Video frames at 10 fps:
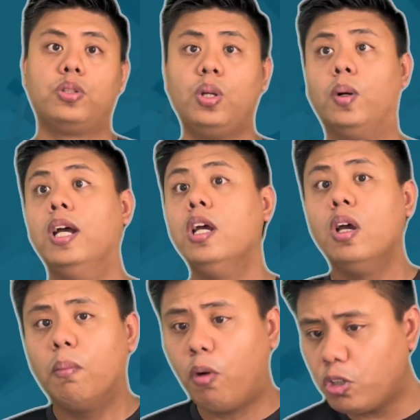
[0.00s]
So
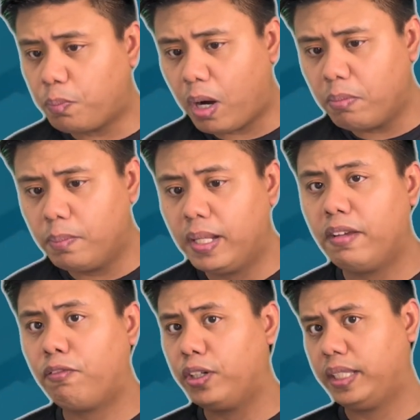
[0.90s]
most probably
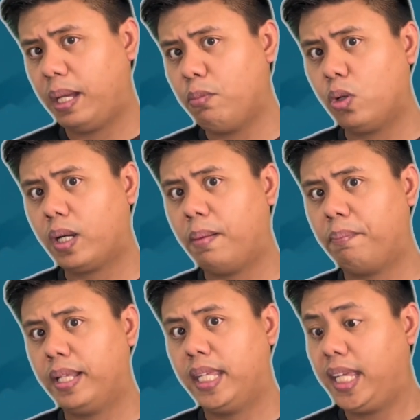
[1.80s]
for demo
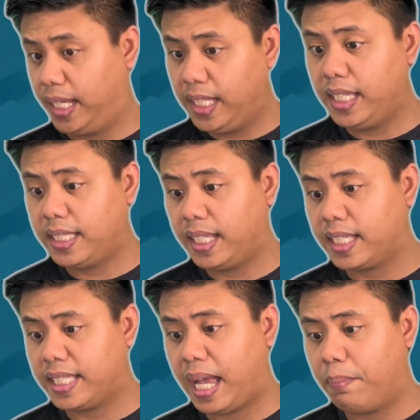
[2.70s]
company, in this
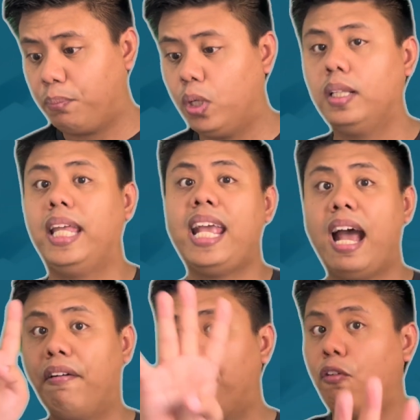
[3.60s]
example, they
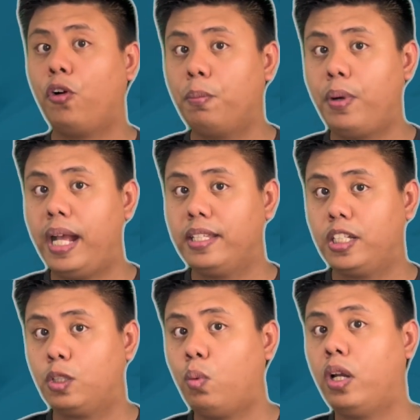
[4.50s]
have four
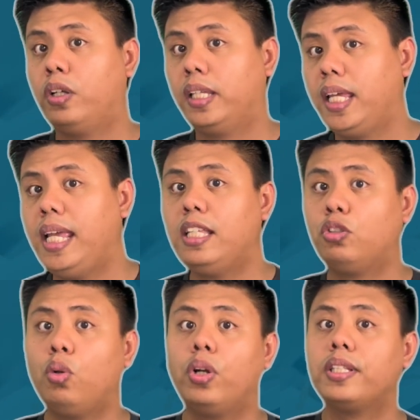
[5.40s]
branches, one on the
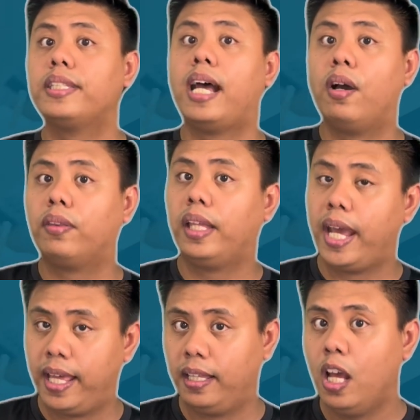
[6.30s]
east, north, south,
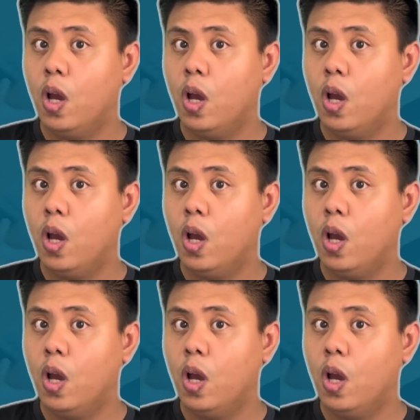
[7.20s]
and